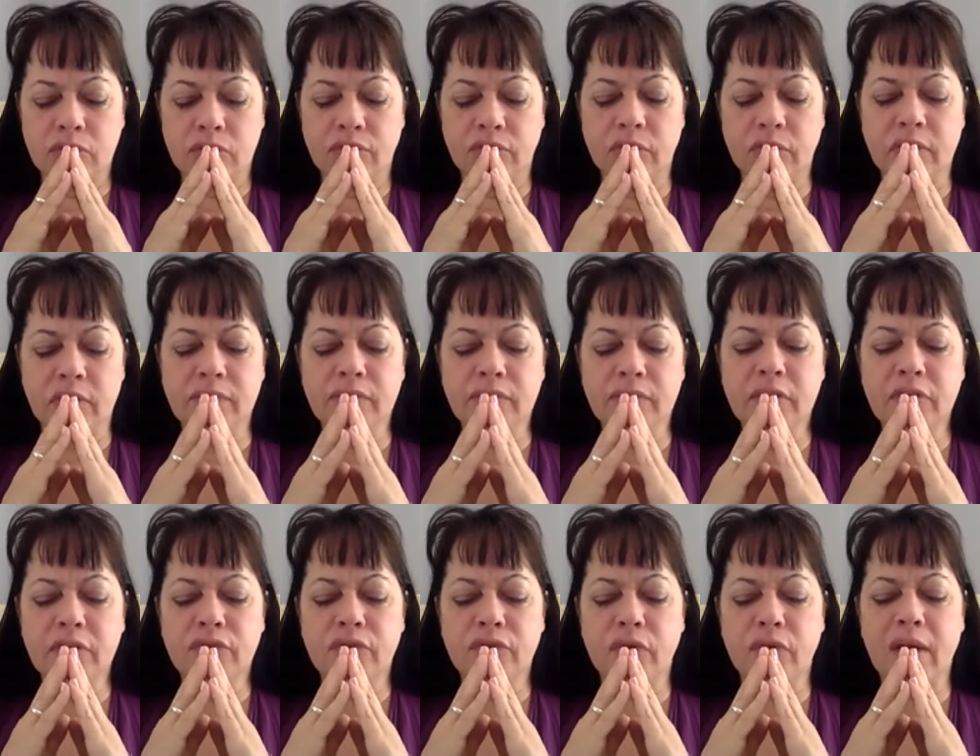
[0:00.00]

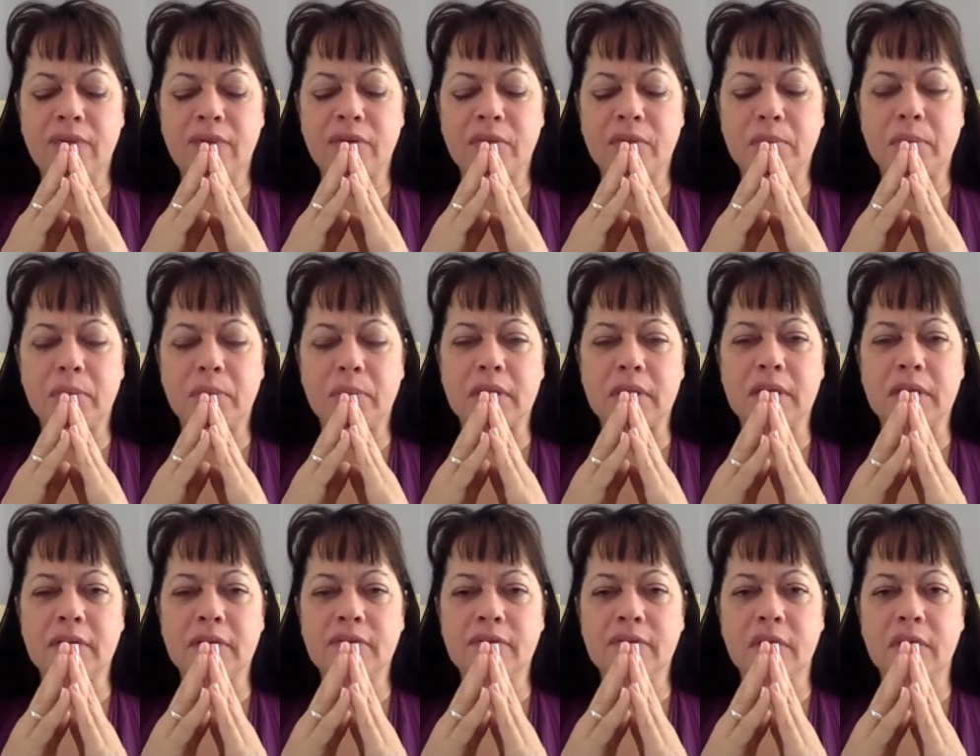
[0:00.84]
Forgiveness for having
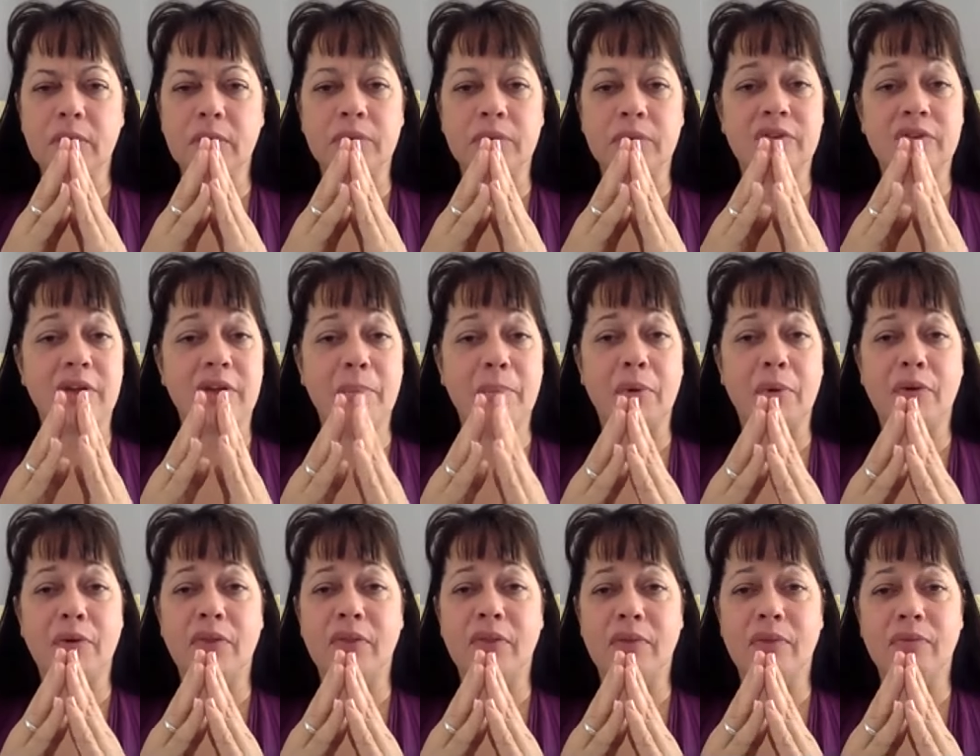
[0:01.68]
believed that it was
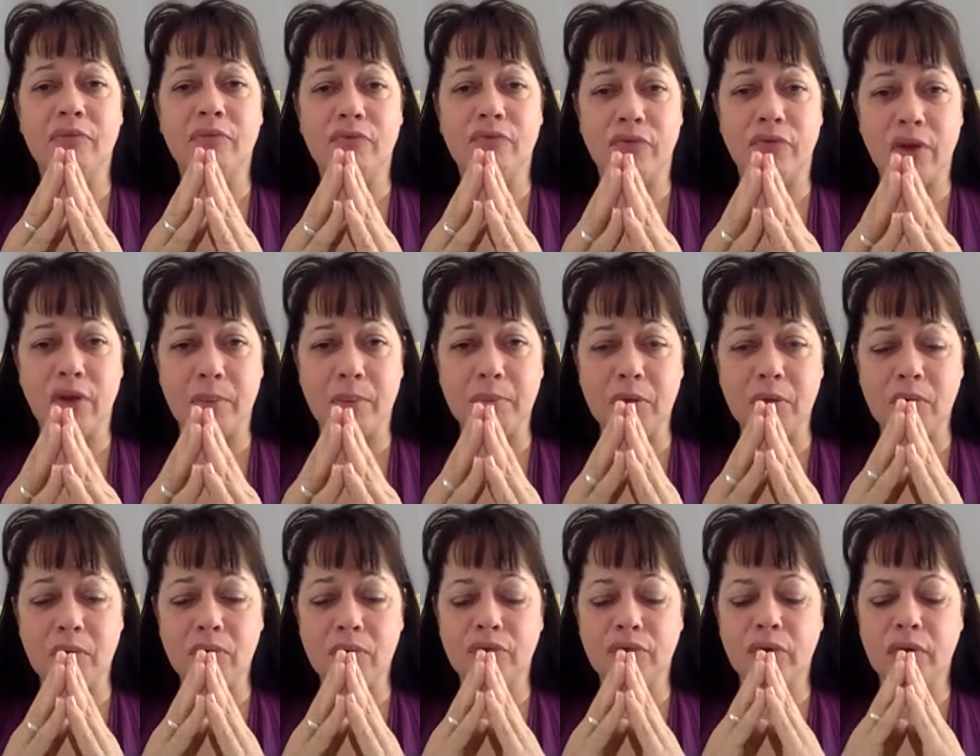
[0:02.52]
separate from
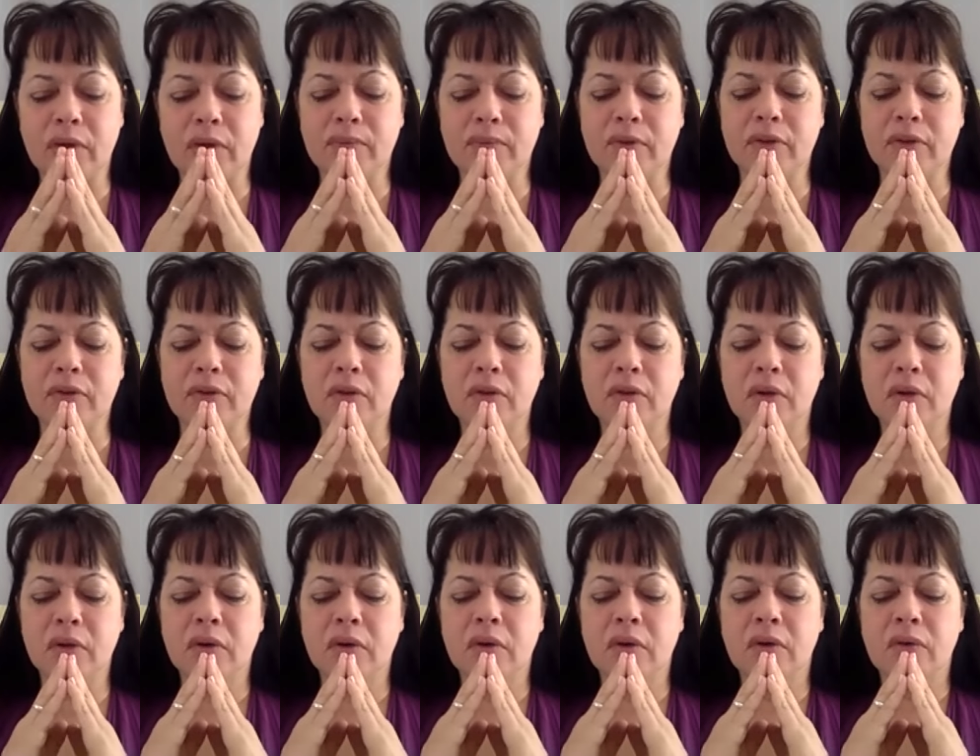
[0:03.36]
you. Forgiveness
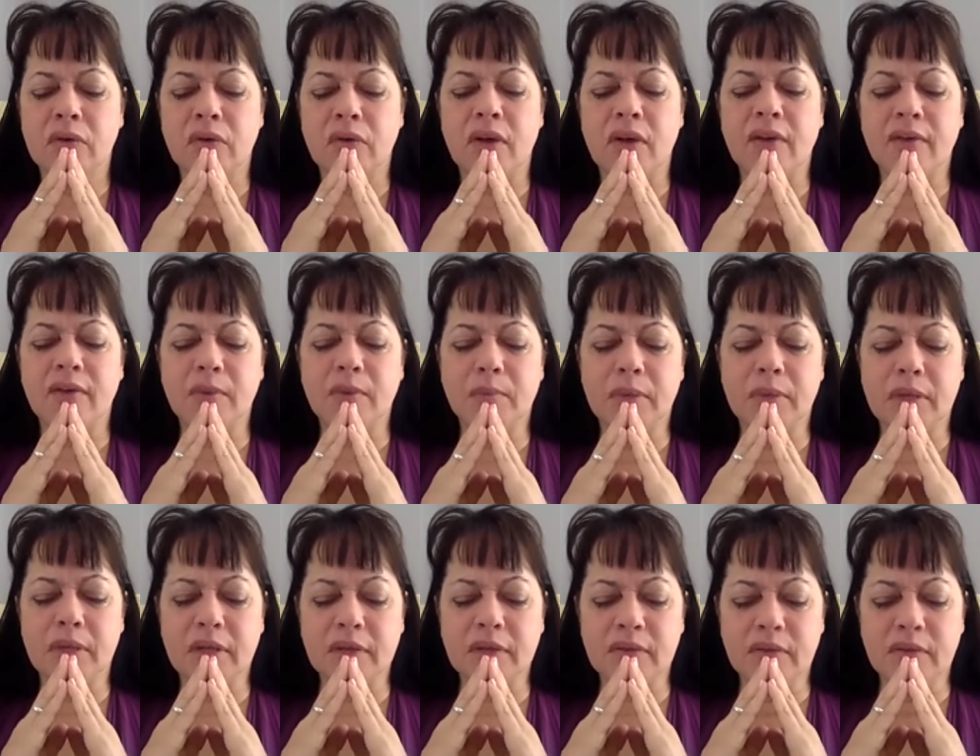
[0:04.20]
for having
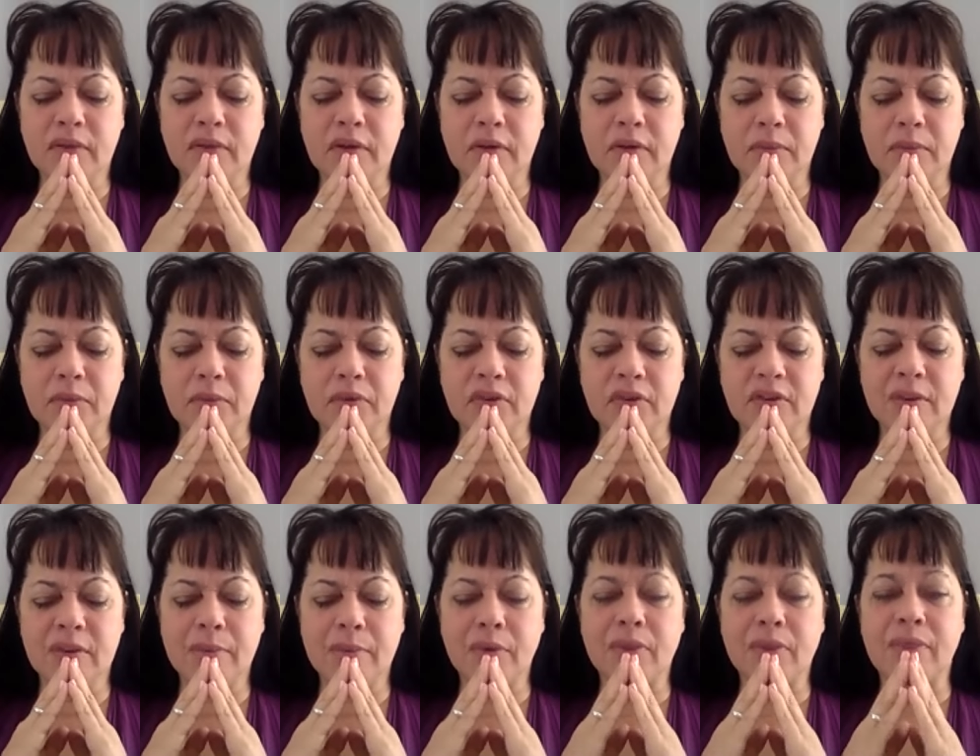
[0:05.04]
believed that it was
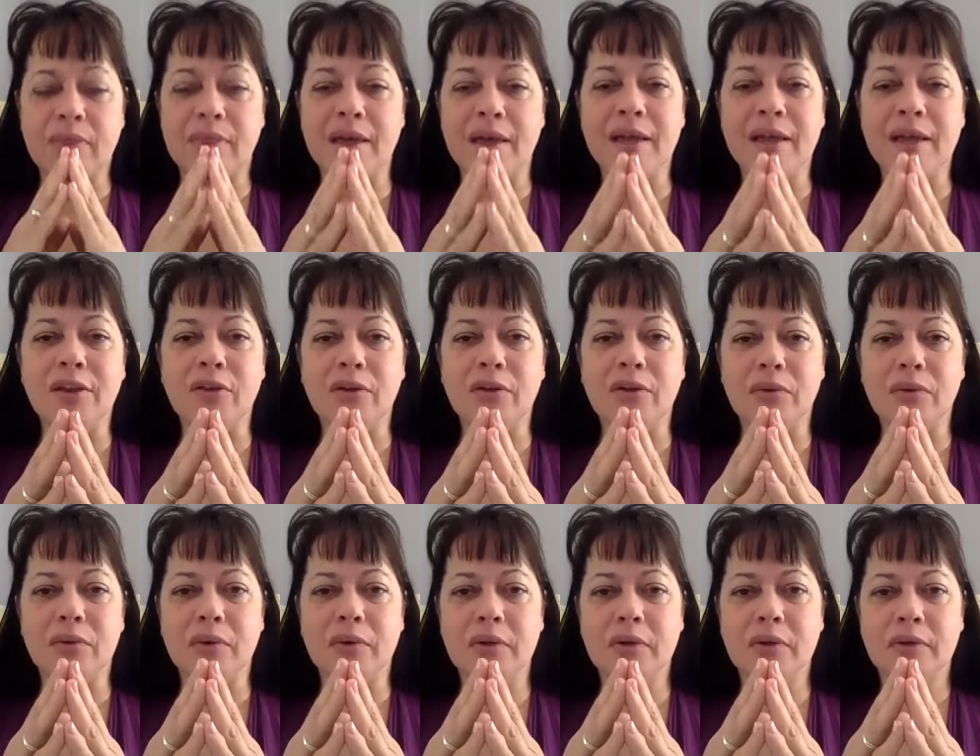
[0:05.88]
separate than
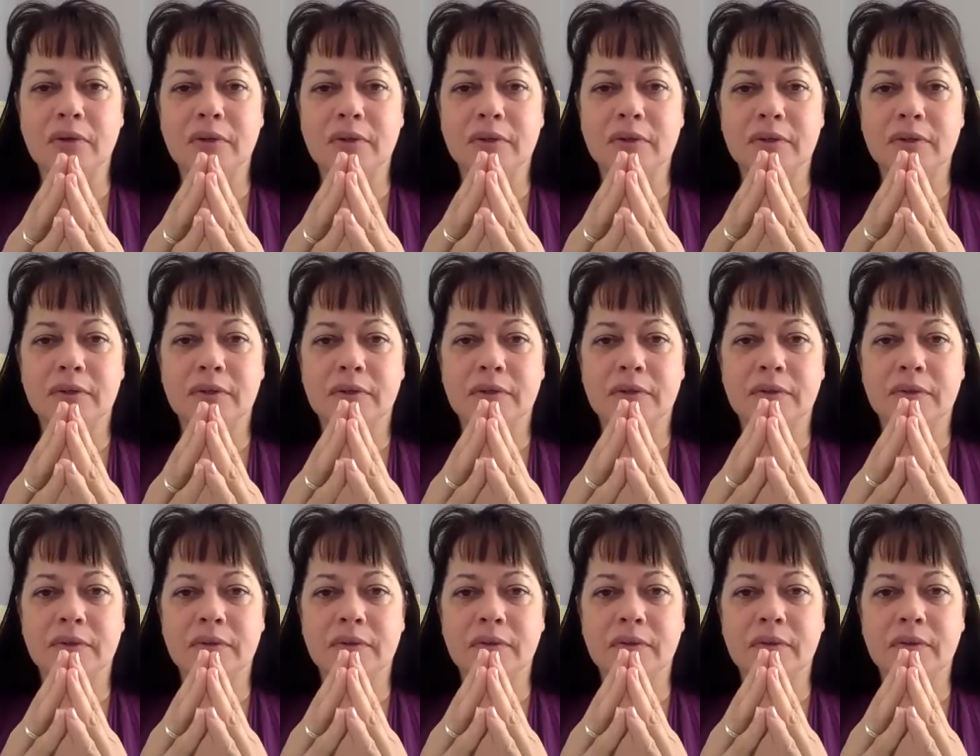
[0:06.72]
you.
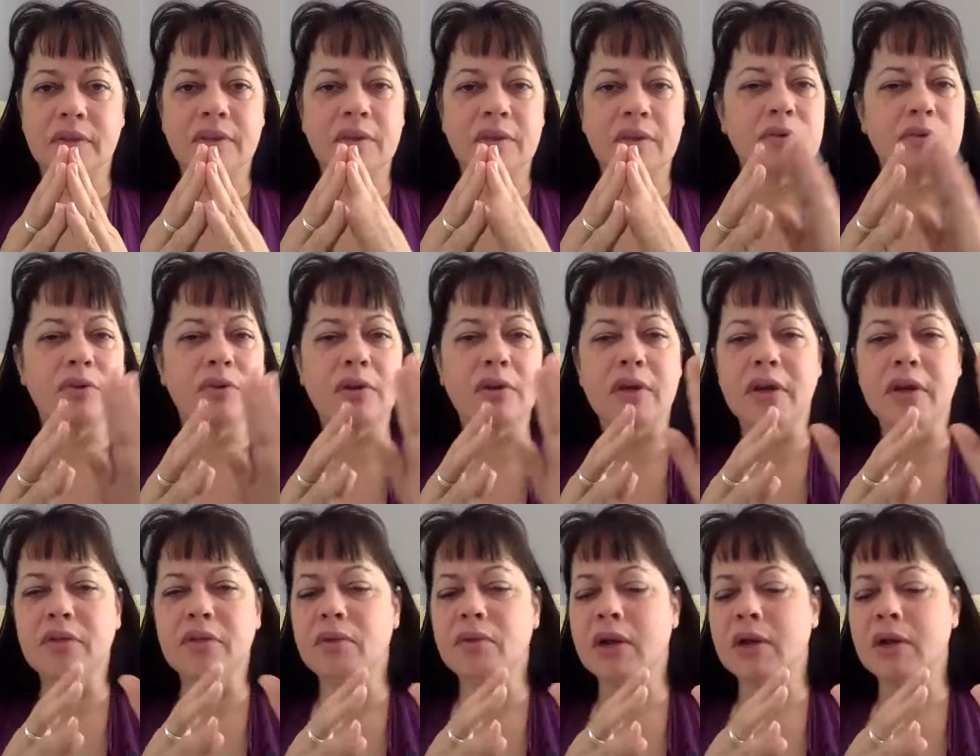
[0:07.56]
That there was
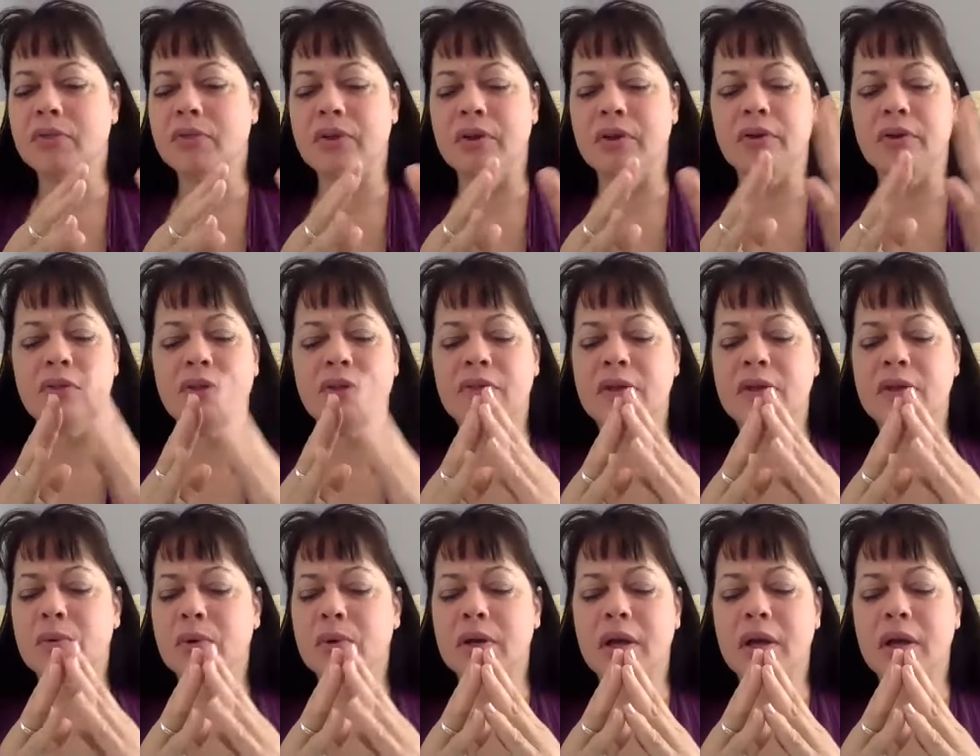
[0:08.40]
another out there and that
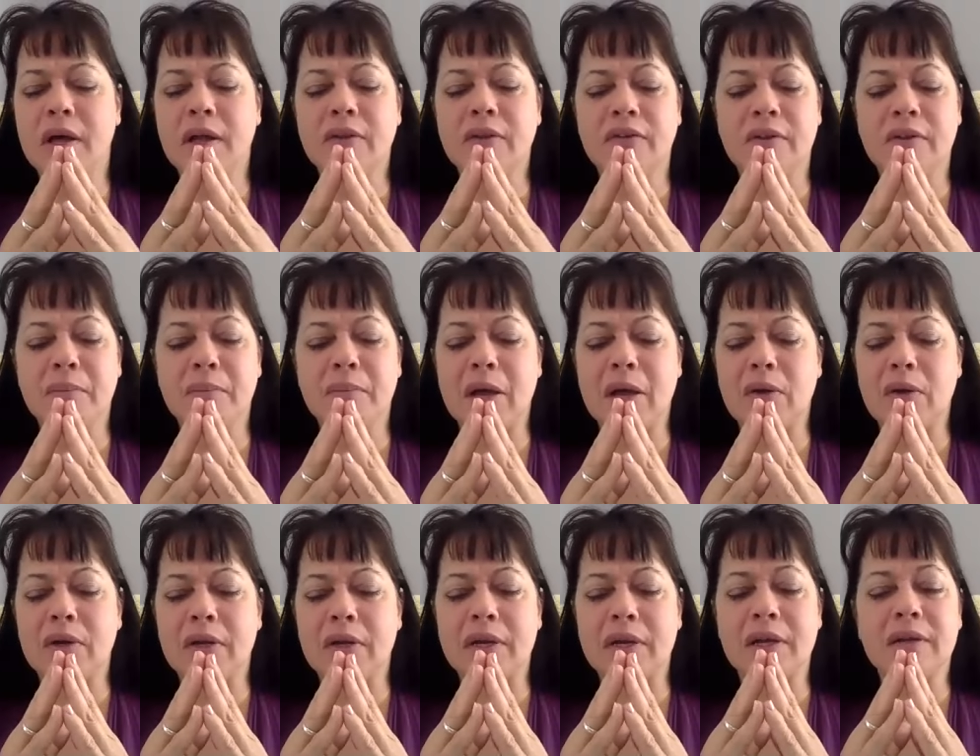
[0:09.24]
they were not
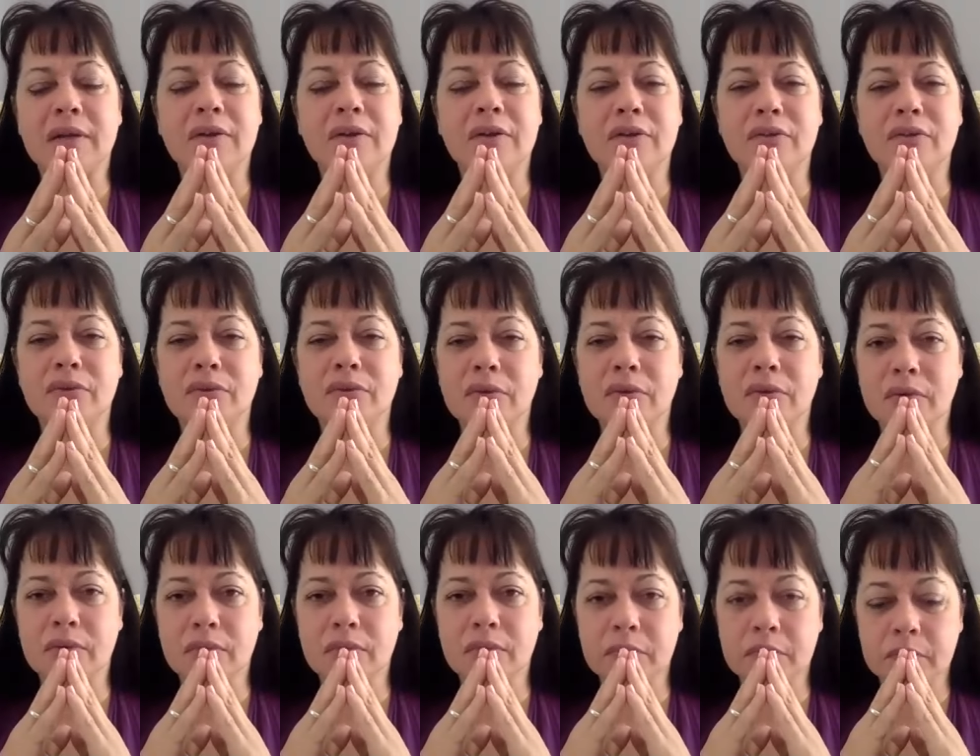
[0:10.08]
somehow connected to
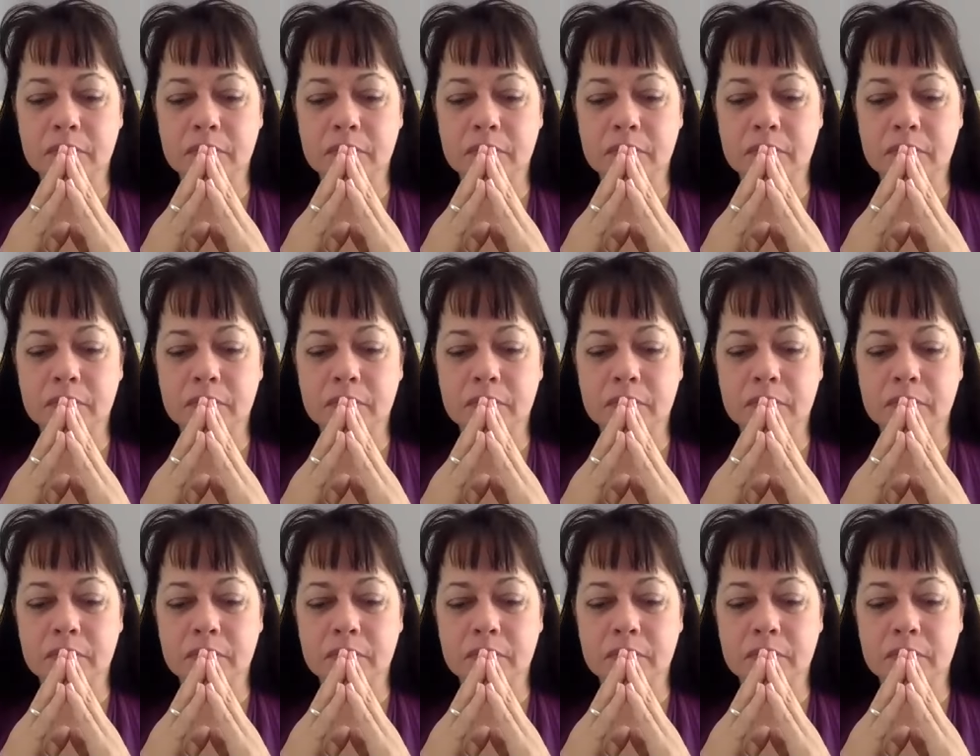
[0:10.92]
you.